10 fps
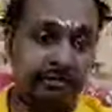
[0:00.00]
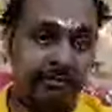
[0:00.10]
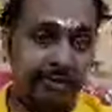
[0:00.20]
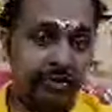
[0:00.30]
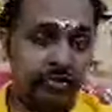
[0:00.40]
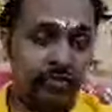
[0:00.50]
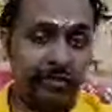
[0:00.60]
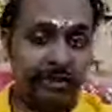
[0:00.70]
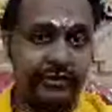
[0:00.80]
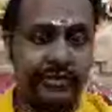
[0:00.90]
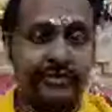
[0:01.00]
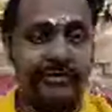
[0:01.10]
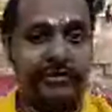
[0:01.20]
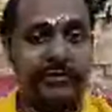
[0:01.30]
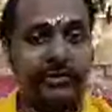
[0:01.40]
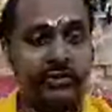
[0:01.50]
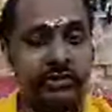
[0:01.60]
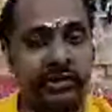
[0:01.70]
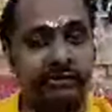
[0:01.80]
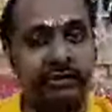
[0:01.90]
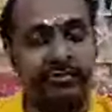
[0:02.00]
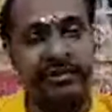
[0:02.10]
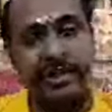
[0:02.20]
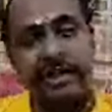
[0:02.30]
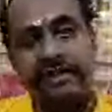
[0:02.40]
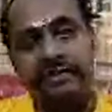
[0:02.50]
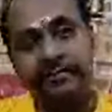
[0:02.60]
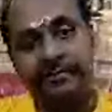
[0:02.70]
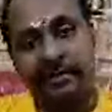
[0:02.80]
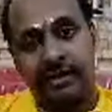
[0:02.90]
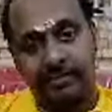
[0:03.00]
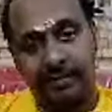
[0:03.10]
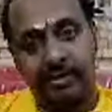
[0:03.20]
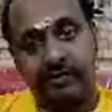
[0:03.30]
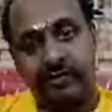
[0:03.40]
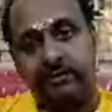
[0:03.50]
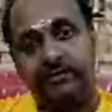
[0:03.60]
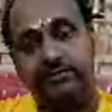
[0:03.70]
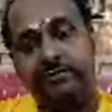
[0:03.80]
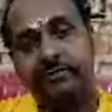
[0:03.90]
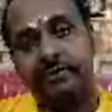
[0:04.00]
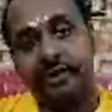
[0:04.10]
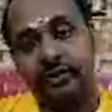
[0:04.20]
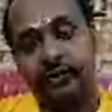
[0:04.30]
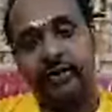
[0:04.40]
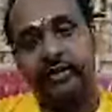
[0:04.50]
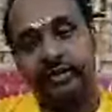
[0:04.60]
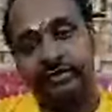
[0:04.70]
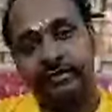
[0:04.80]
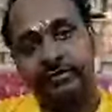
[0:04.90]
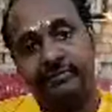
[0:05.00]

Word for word: But students should never be silent. Any MPT student. They should raise it.